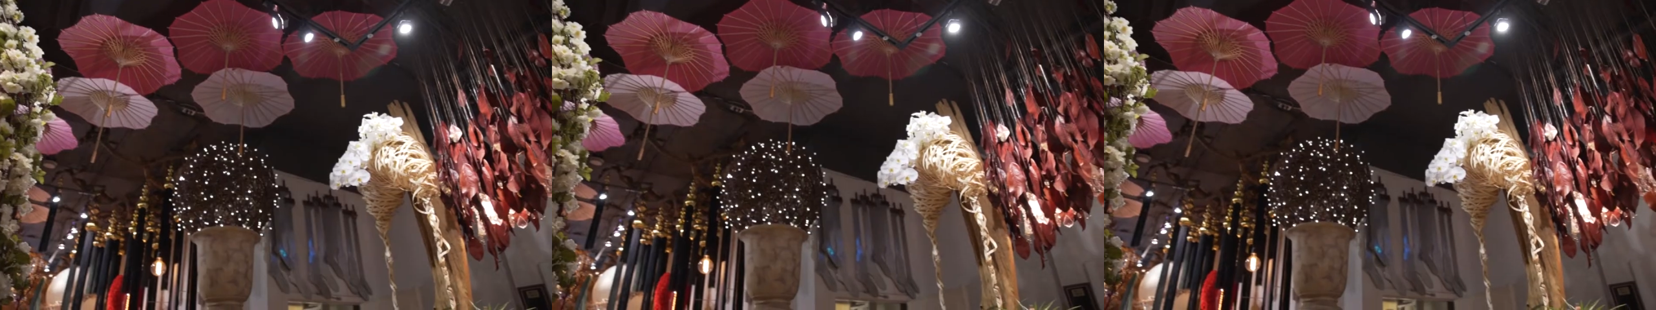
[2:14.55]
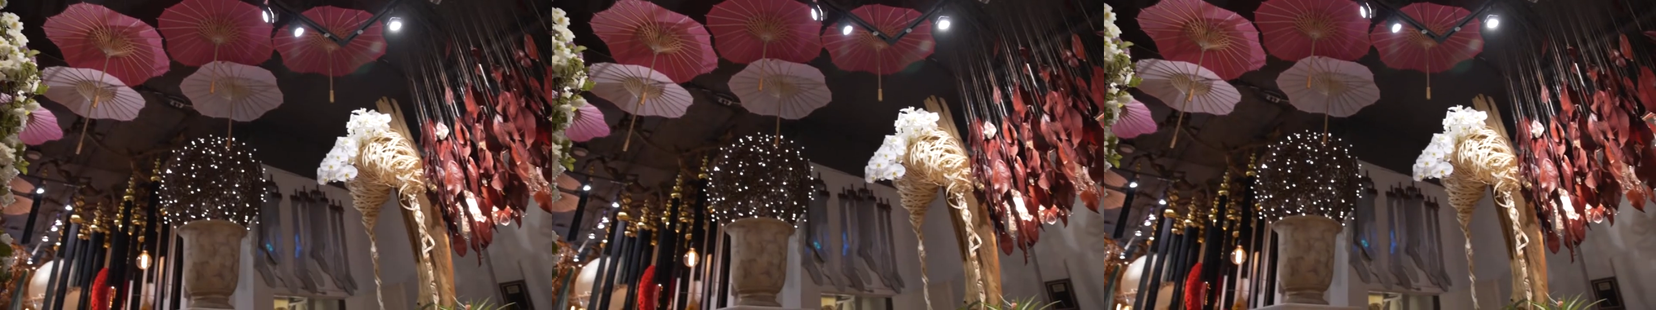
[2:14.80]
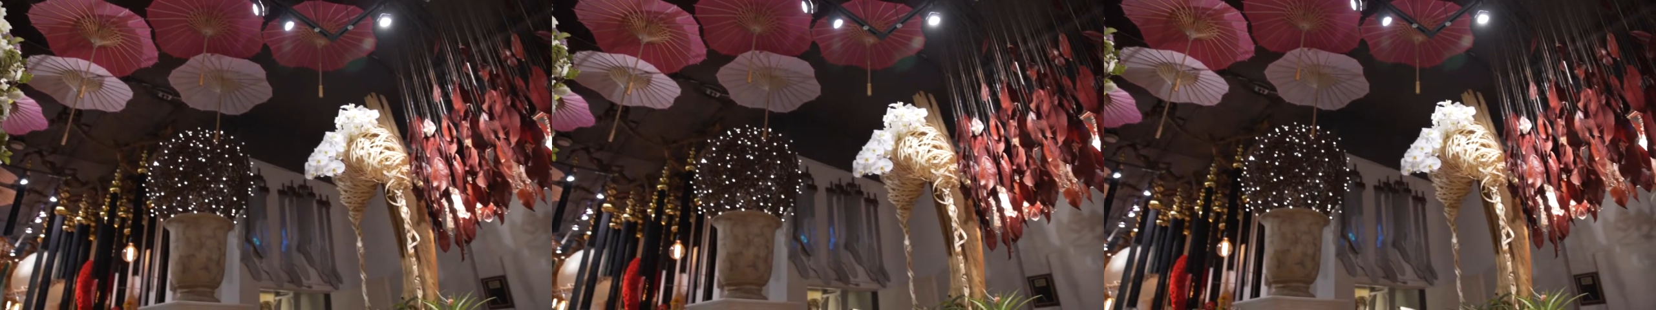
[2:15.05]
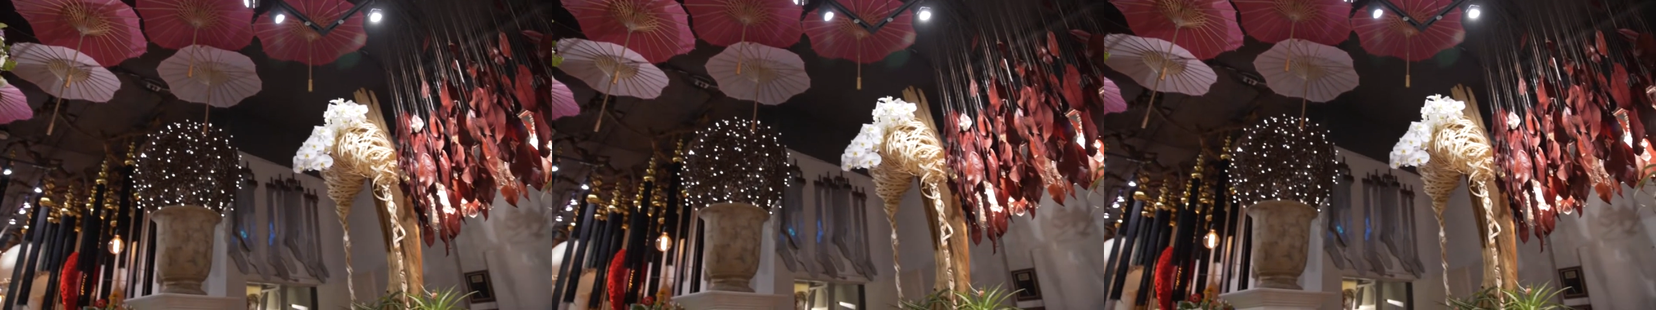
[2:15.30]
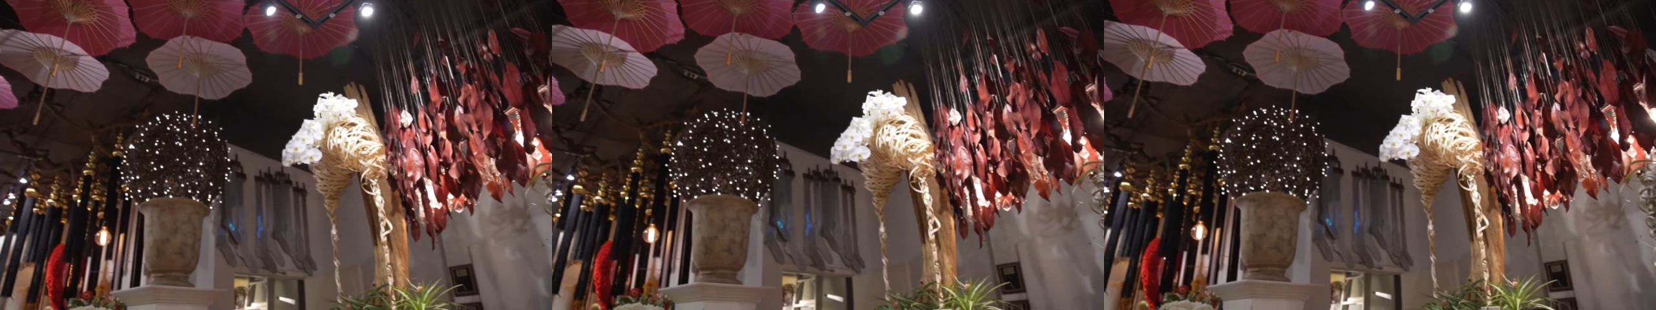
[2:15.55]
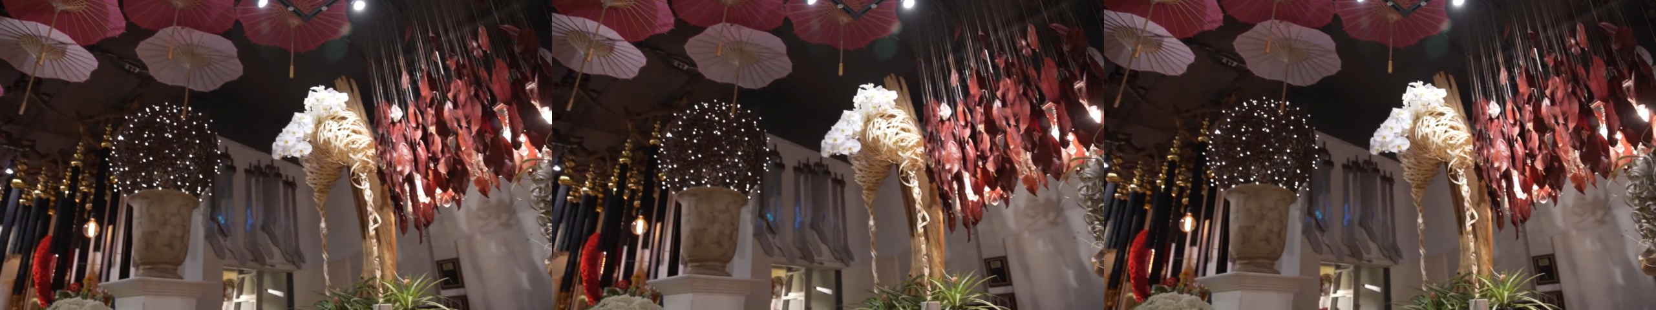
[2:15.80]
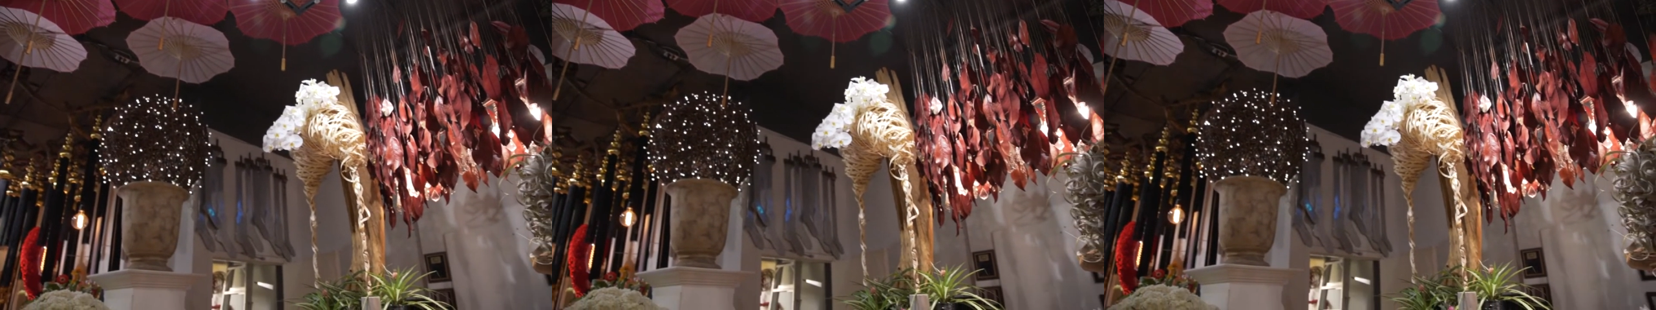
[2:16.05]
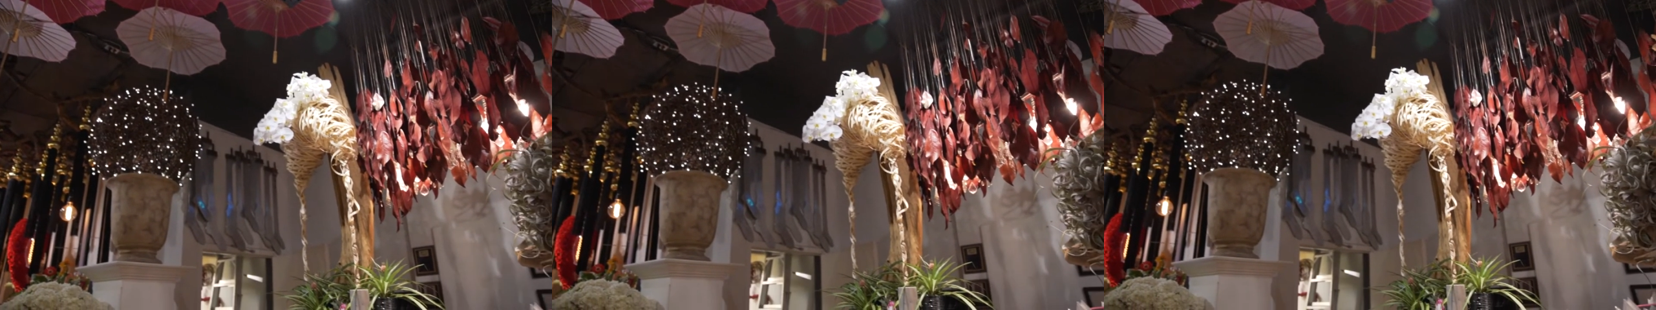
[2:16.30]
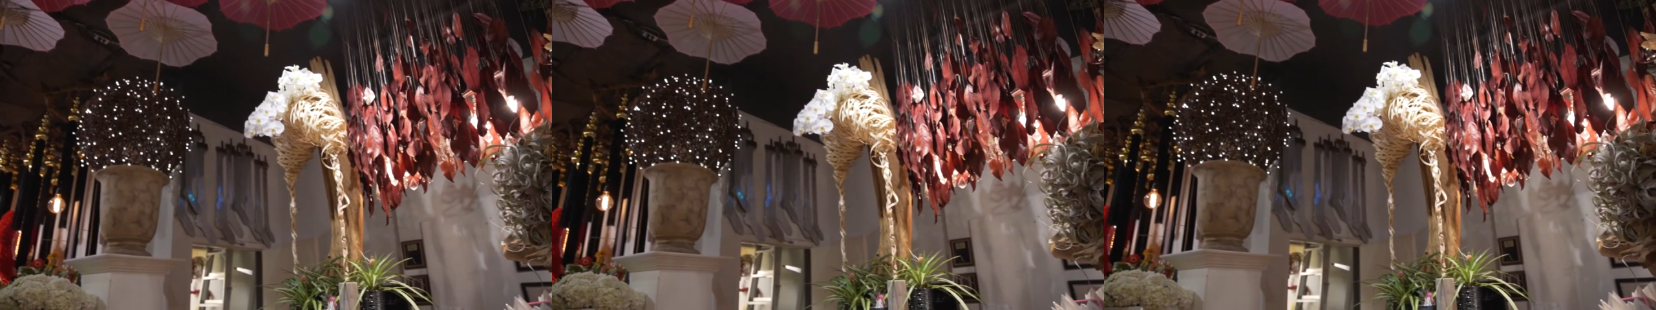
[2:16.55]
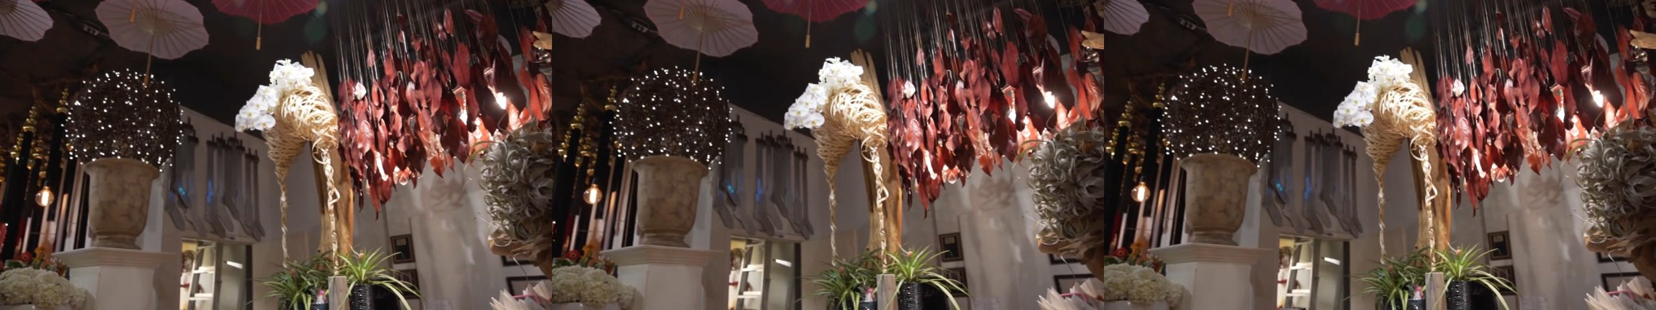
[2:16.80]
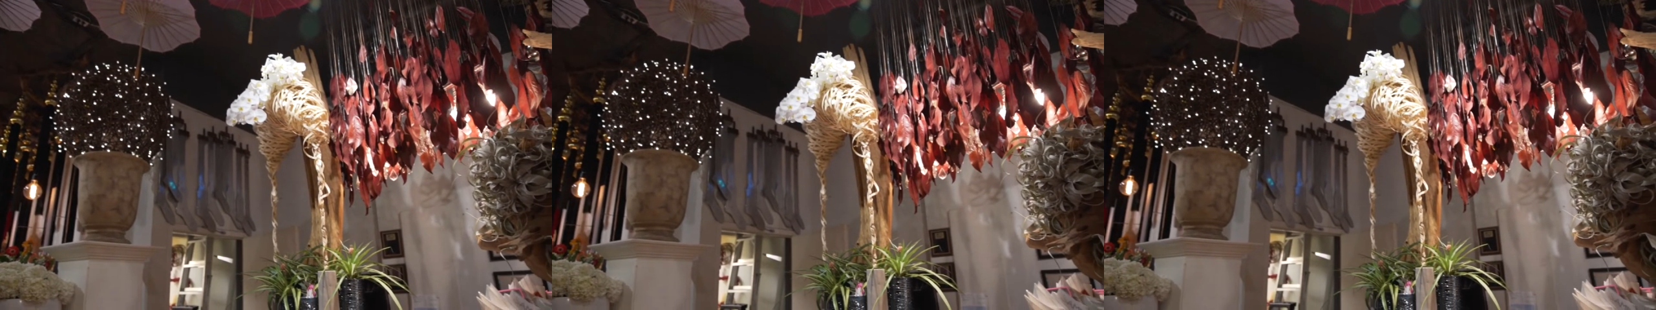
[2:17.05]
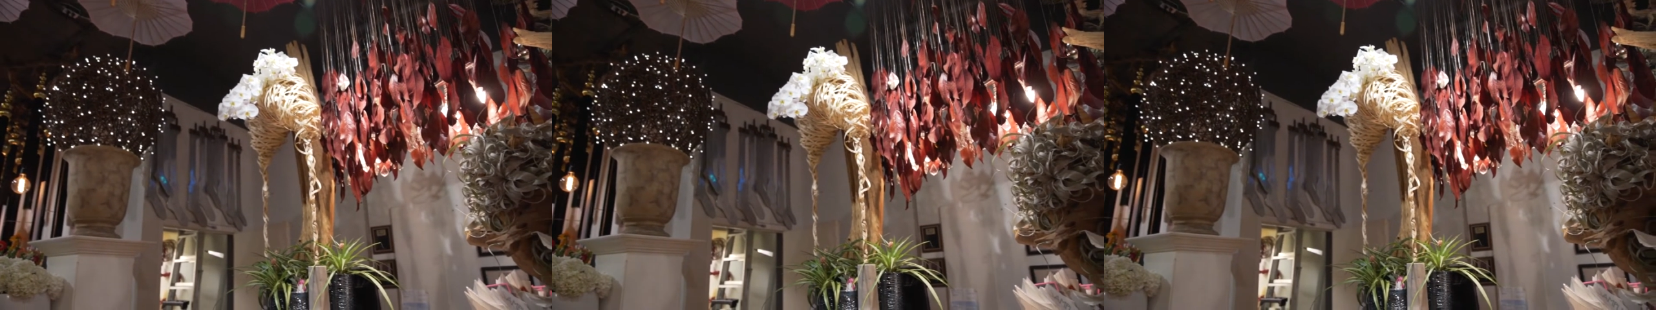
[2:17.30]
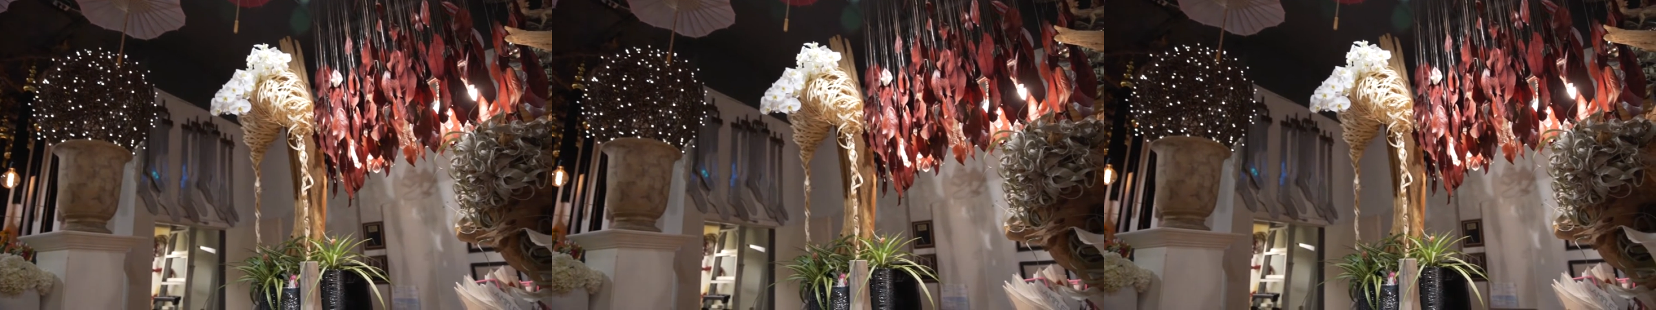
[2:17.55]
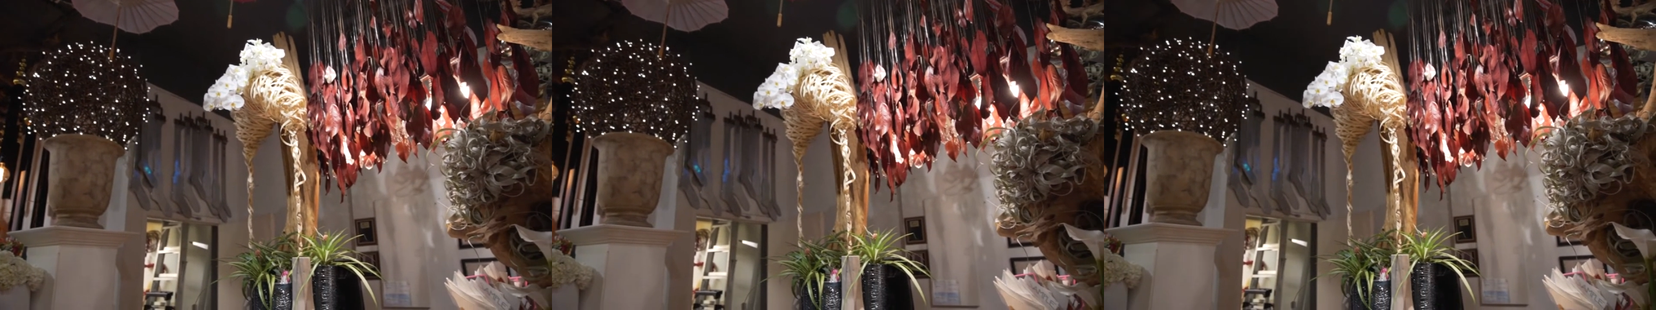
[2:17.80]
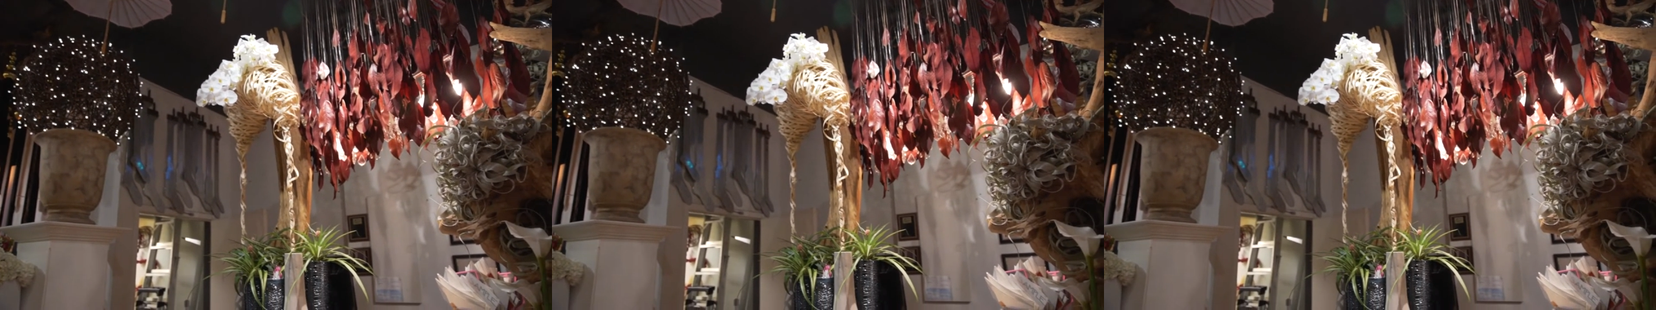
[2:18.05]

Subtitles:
[unreadable: no face in view]